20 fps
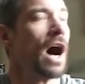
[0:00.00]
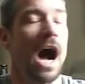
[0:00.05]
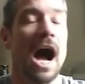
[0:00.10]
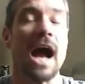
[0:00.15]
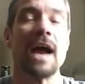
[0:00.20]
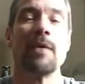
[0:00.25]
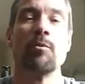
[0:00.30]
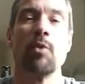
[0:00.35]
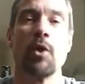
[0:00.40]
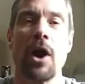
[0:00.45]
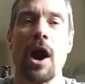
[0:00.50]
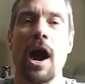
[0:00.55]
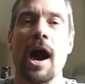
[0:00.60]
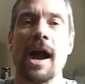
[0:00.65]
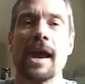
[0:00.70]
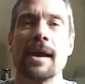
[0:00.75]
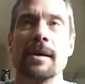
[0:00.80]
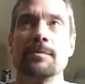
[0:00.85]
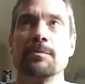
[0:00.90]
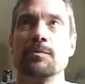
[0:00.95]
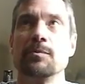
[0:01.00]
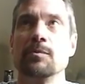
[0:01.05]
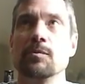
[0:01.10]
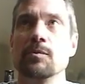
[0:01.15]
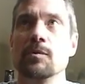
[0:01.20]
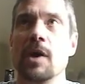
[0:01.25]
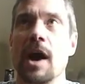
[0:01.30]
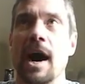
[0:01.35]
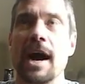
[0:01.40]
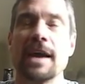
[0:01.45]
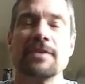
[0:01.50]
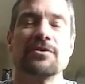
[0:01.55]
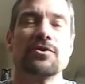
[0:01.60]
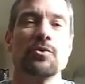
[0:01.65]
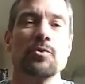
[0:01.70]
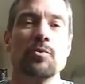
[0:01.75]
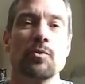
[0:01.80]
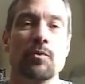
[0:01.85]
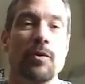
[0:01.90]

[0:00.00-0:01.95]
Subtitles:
I do,